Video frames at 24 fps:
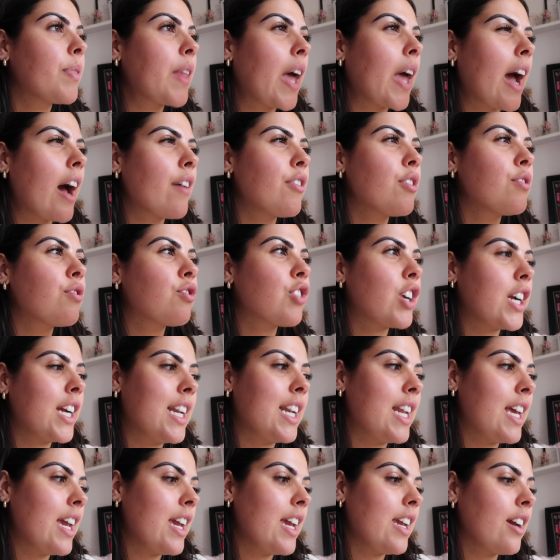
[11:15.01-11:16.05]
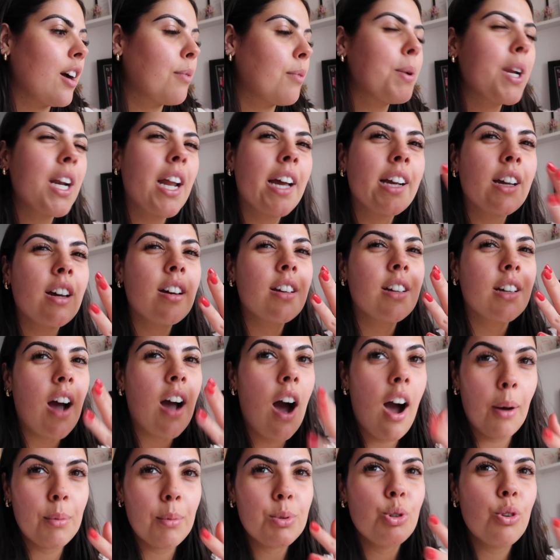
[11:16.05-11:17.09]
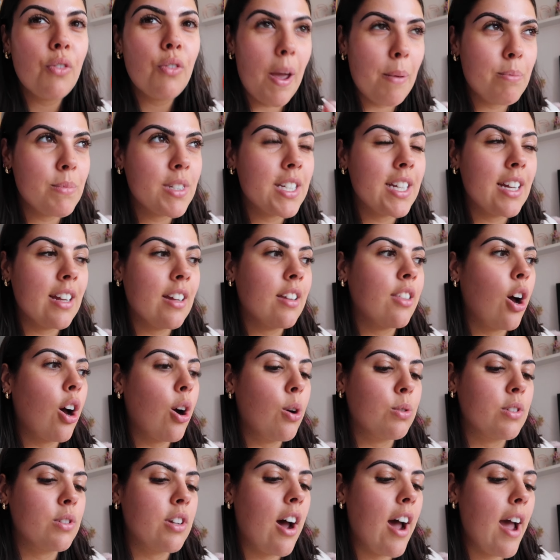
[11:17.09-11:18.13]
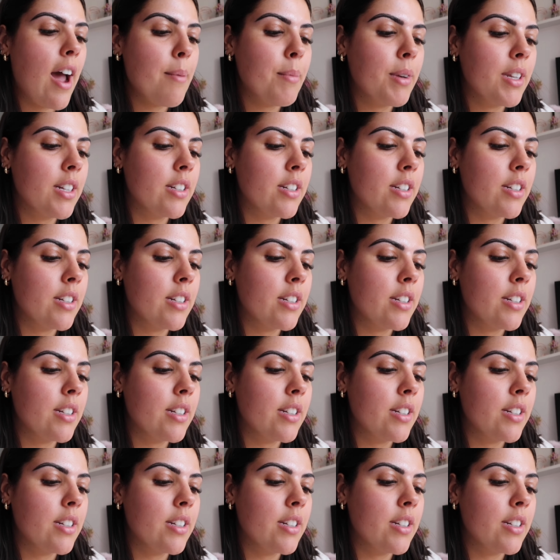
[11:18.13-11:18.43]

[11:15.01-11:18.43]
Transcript: I've been, like, a cup sort of empty the whole time.